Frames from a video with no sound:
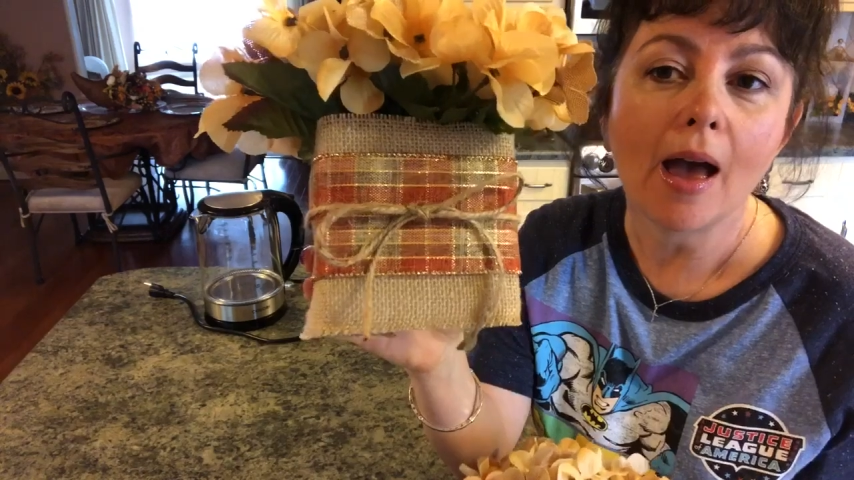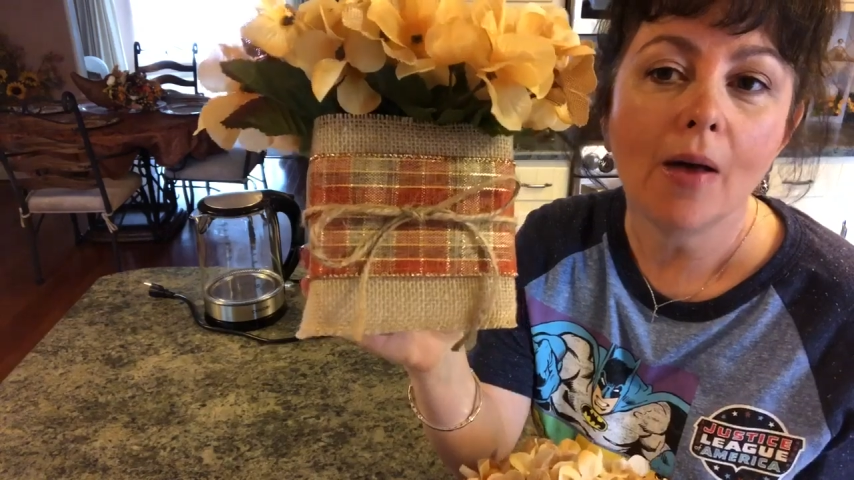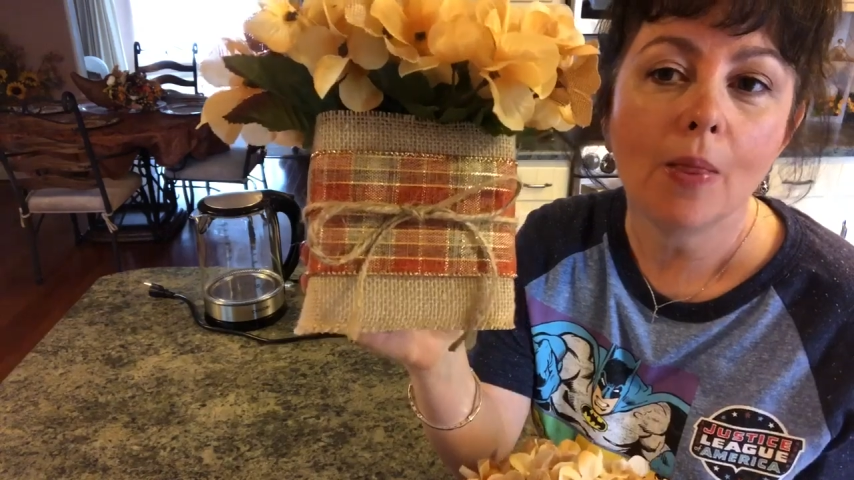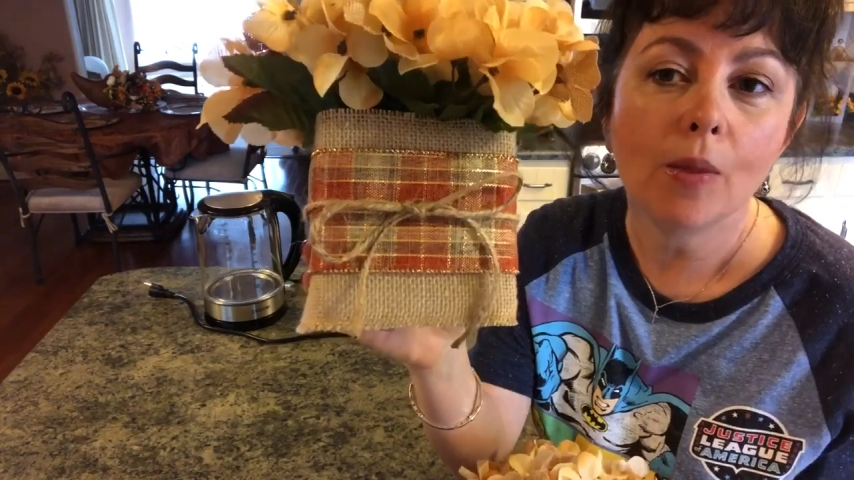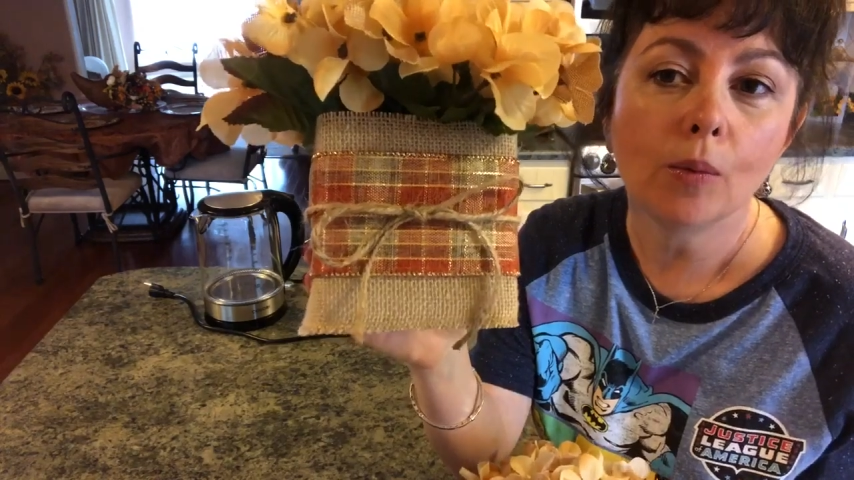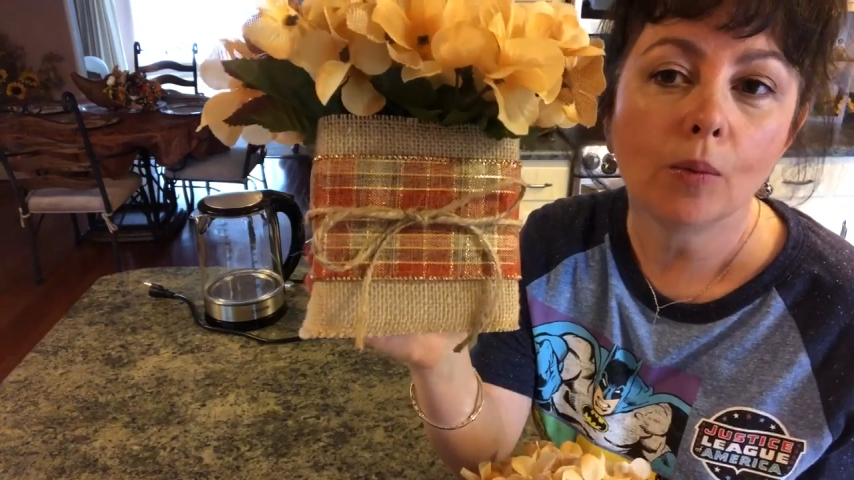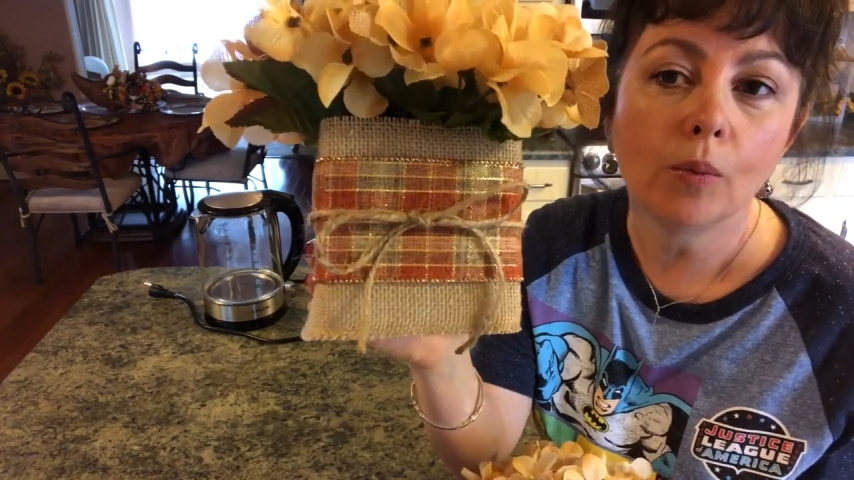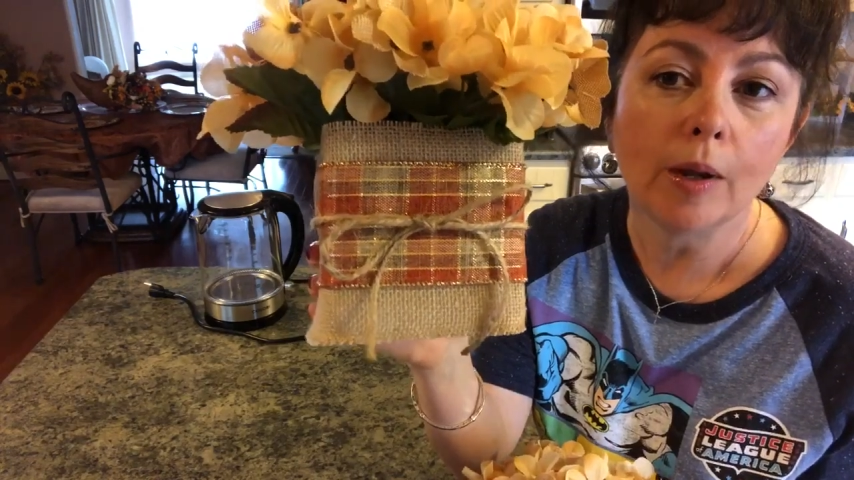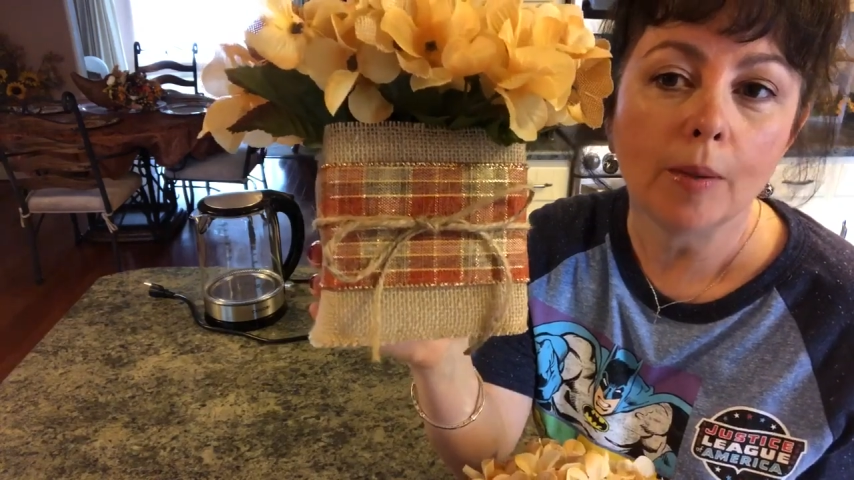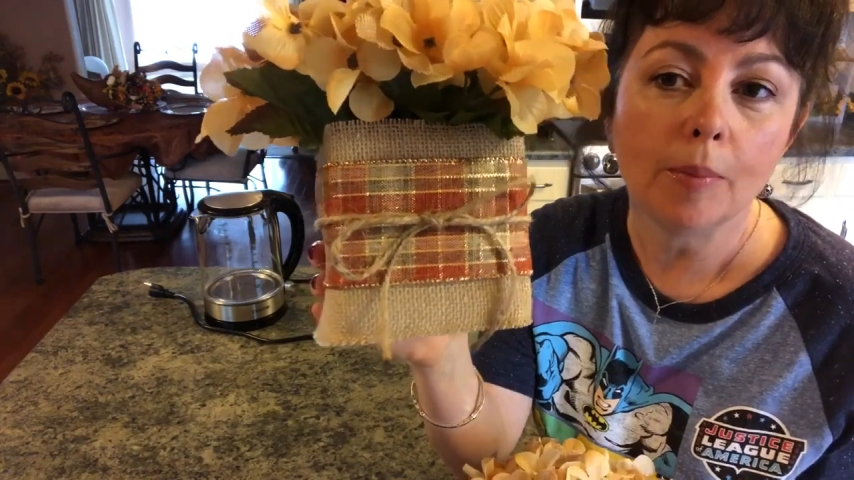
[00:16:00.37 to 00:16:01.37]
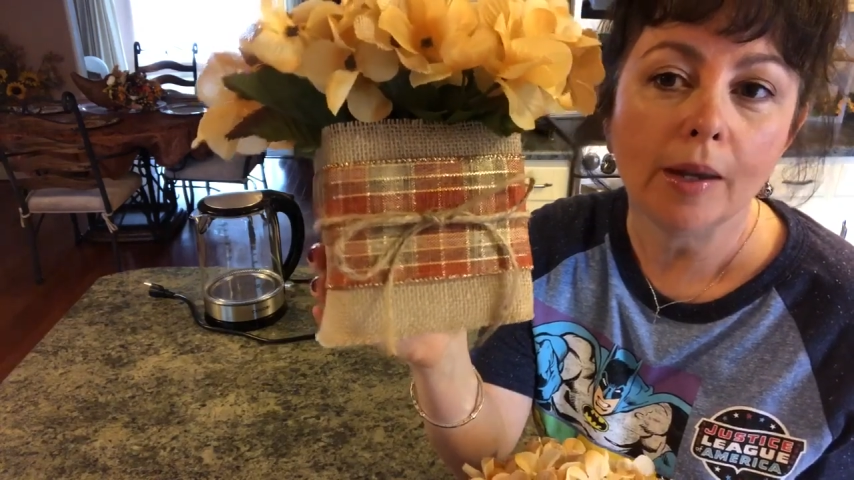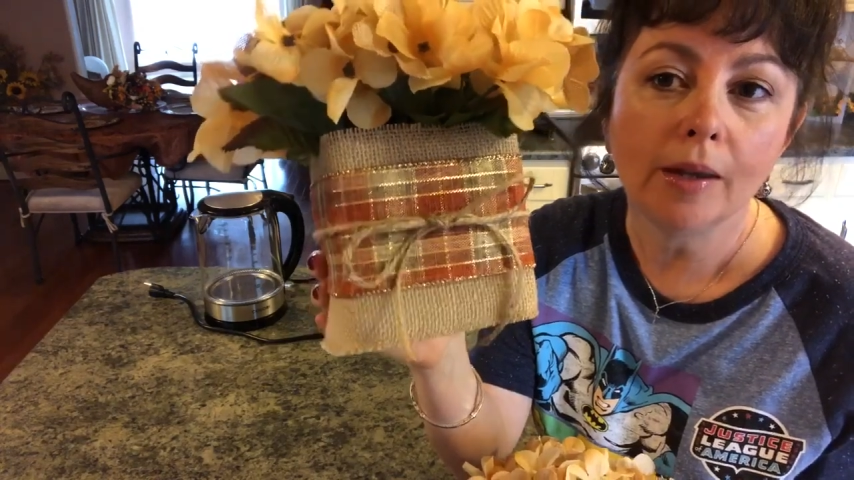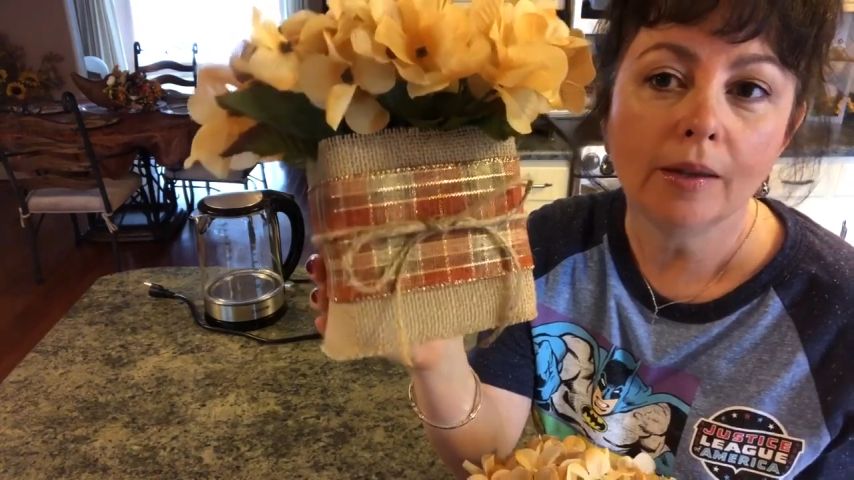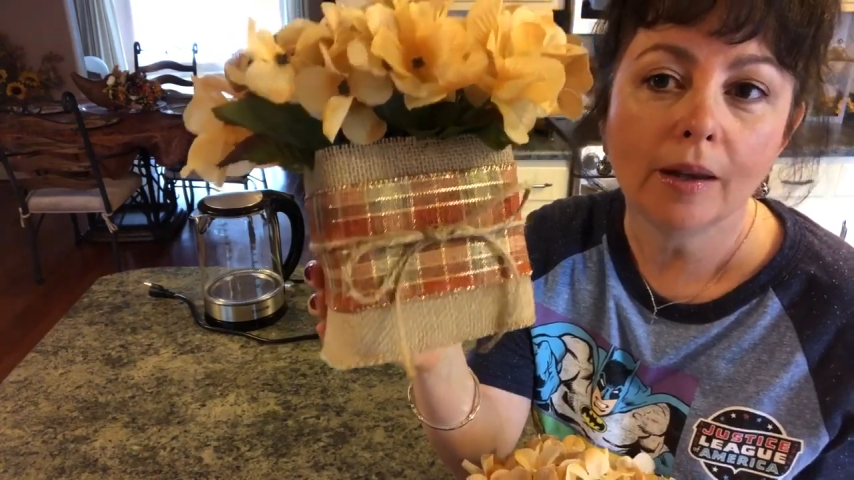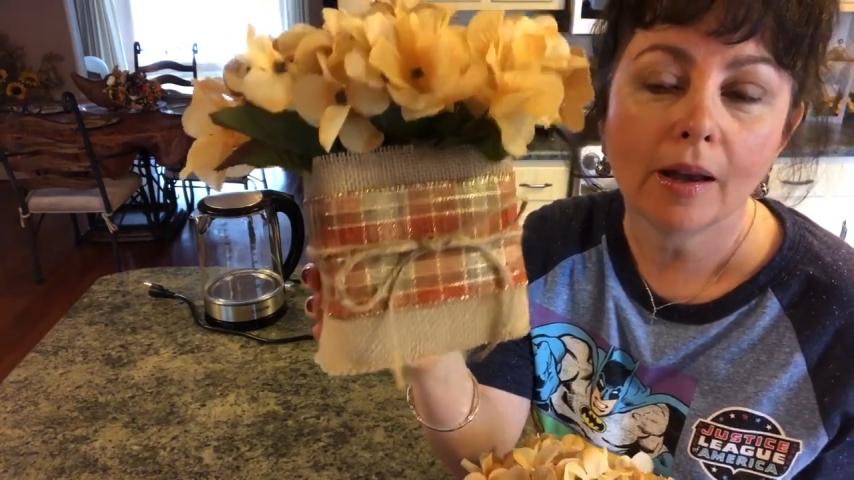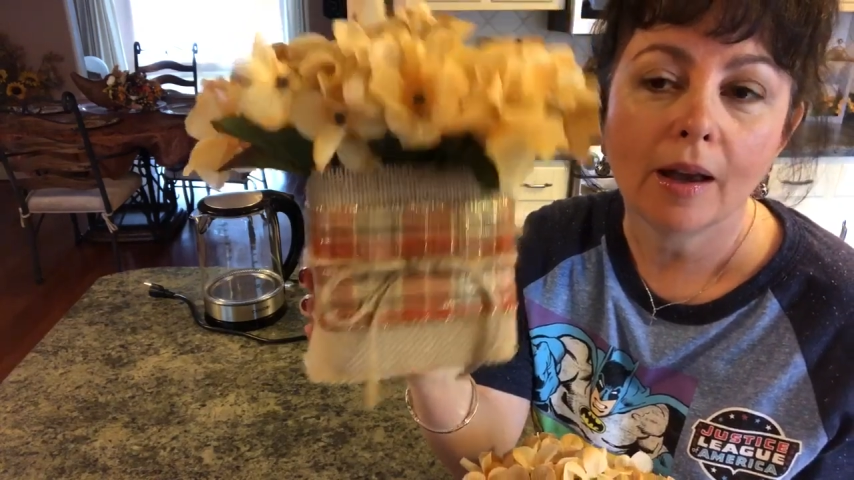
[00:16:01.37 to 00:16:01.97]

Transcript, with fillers: and the ribbon